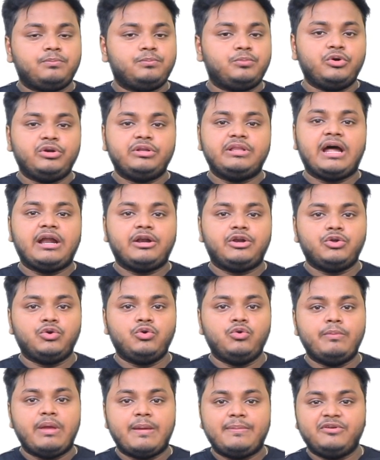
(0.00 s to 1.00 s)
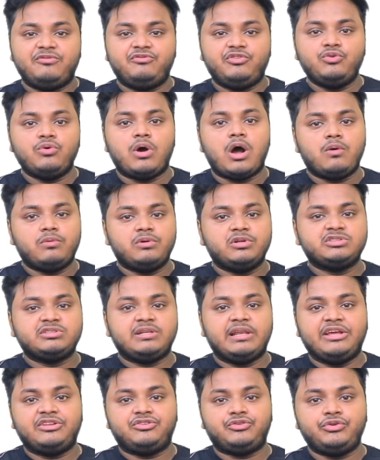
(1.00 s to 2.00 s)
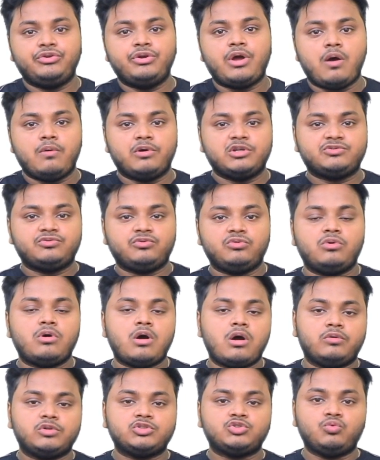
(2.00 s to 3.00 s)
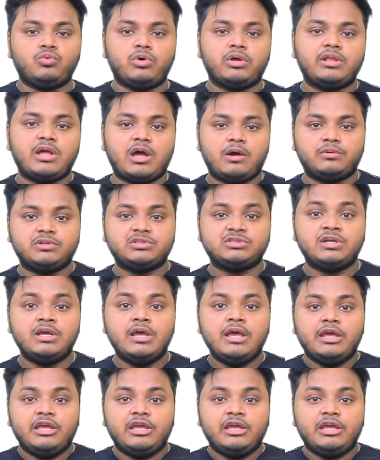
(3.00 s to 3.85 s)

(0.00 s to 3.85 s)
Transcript: put that to maybe few hours, like 3 hours, 4 hours, 1 hours.